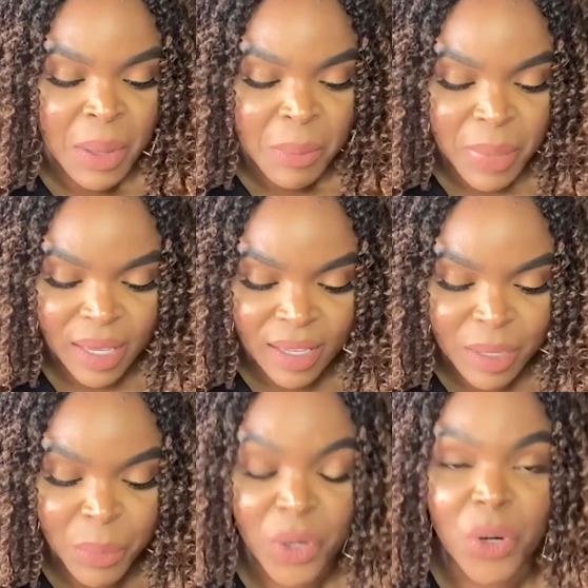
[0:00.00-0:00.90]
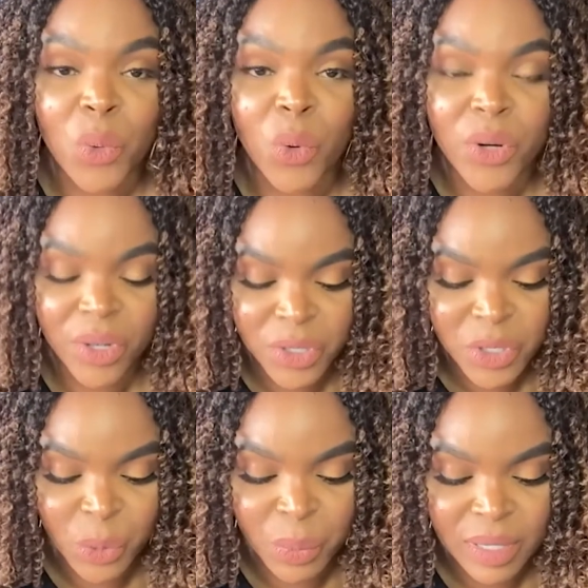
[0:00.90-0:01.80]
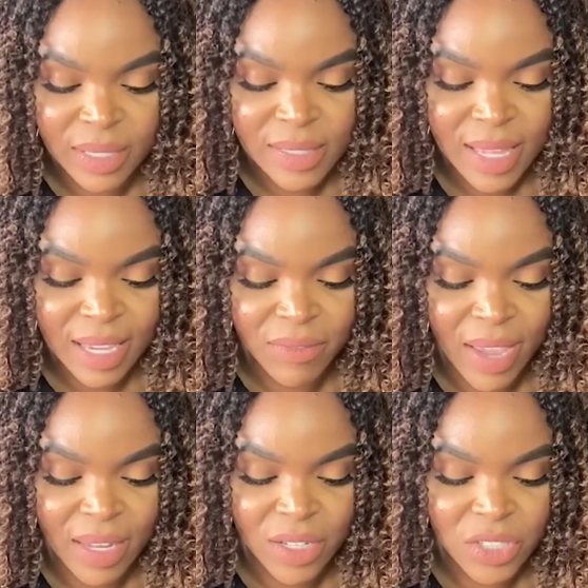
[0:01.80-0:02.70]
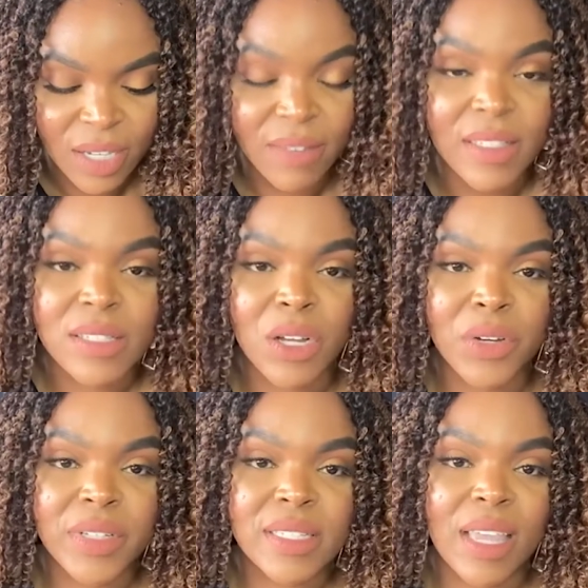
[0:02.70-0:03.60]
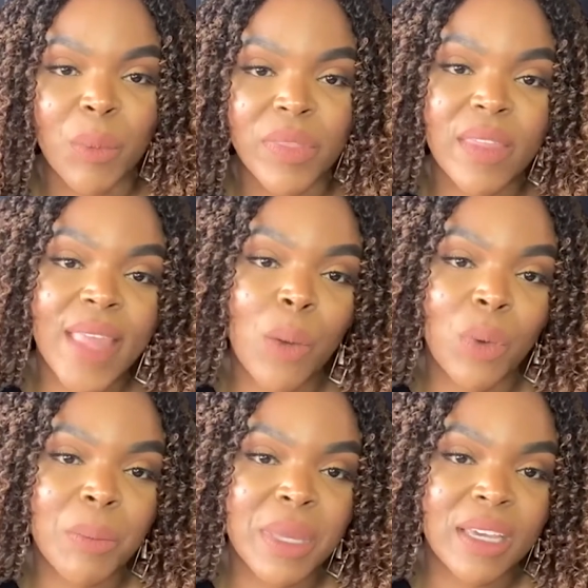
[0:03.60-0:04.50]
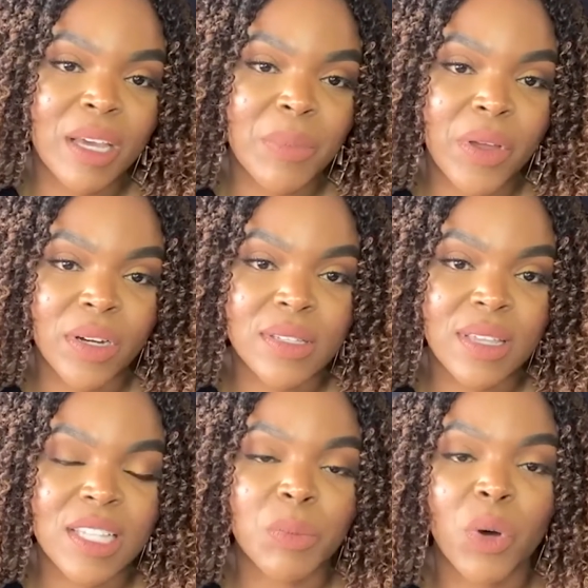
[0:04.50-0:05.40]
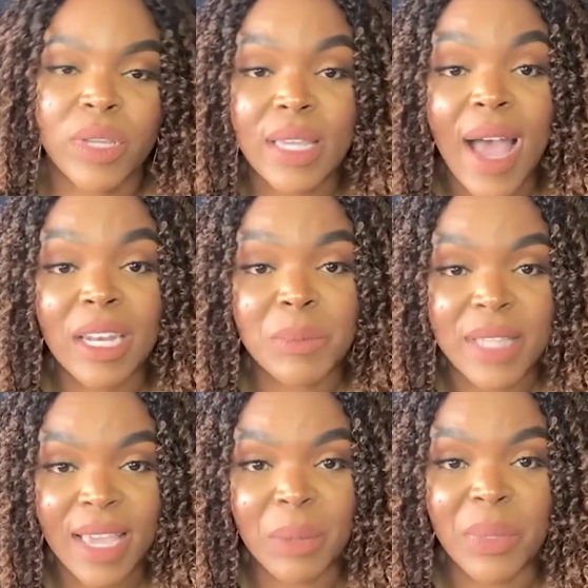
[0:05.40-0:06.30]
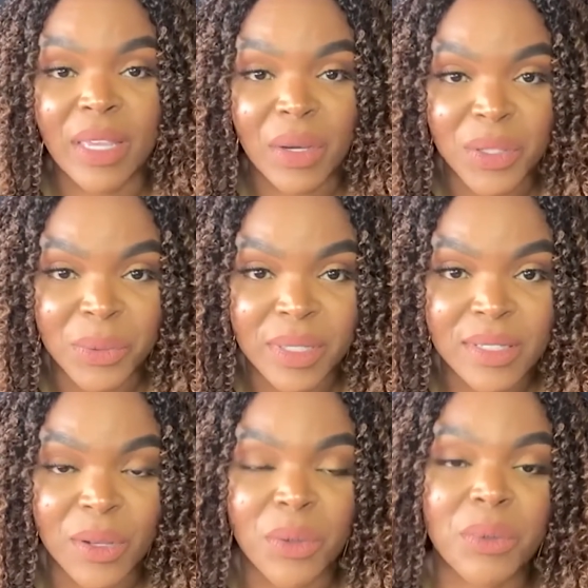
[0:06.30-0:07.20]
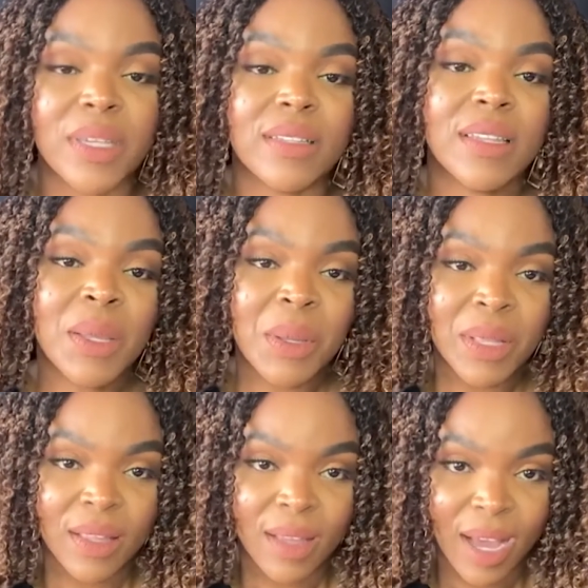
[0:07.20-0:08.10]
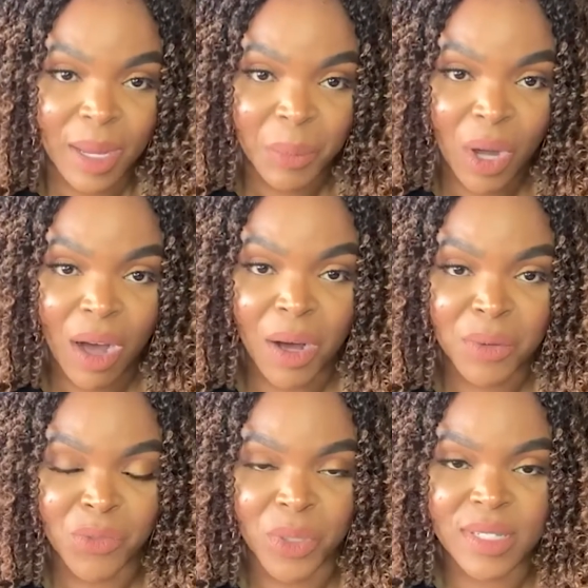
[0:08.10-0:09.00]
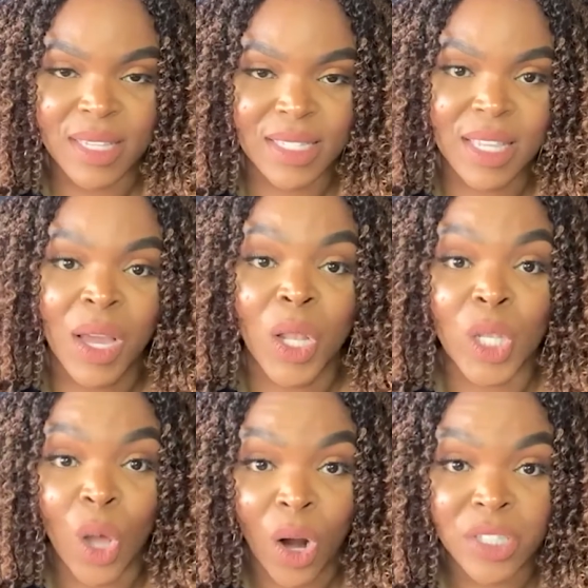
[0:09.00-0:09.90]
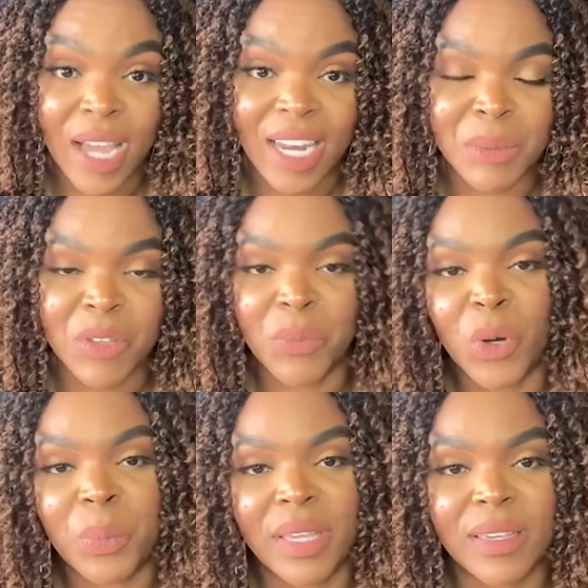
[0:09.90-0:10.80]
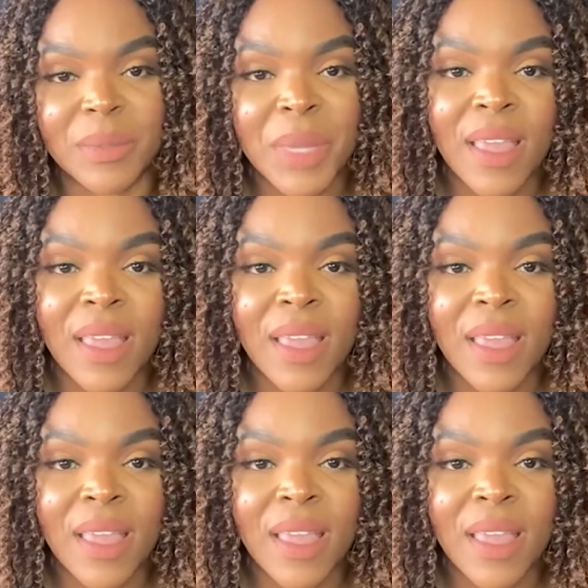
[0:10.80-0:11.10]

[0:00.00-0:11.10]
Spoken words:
pickup per quarter, so please take advantage of this service. And within that one pickup, there are 6 bulky items that can be included. So you can call for 6 large items of bulk pickup